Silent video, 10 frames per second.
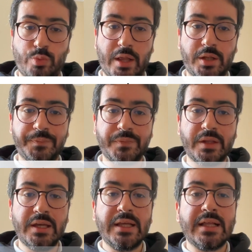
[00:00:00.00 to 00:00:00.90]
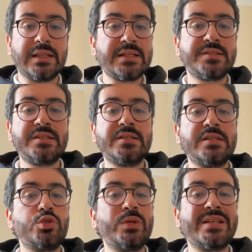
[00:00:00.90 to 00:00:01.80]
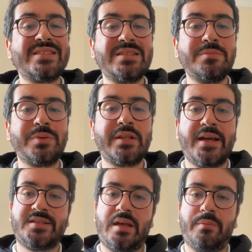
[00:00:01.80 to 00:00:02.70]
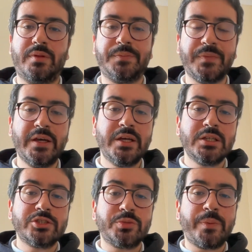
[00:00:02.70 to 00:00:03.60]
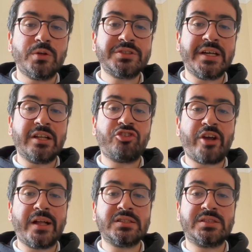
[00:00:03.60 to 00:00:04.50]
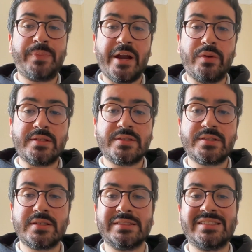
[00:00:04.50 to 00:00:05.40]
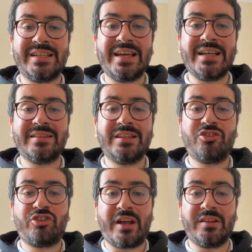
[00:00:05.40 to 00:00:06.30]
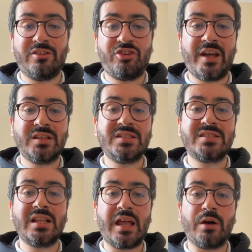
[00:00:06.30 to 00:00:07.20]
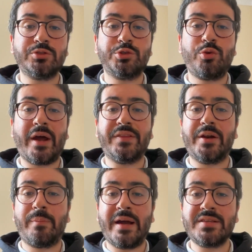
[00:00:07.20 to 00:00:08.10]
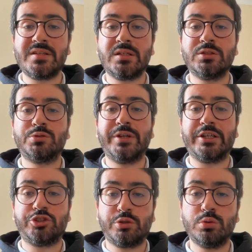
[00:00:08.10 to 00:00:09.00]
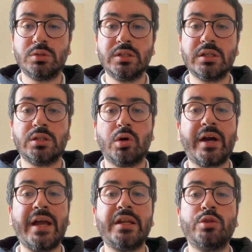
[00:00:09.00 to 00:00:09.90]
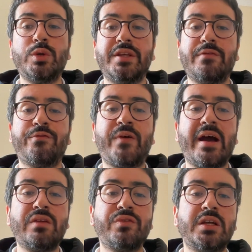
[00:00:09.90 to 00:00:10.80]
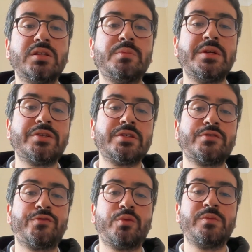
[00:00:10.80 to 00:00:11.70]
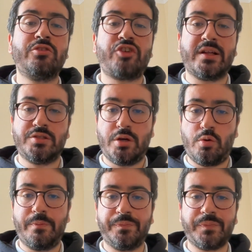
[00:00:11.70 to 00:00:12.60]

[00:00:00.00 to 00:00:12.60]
well. Let's see this with a simple example. Suppose that a child's parents say the child is allowed to ride their bicycle to their school located within 5 kilometers from the child's home.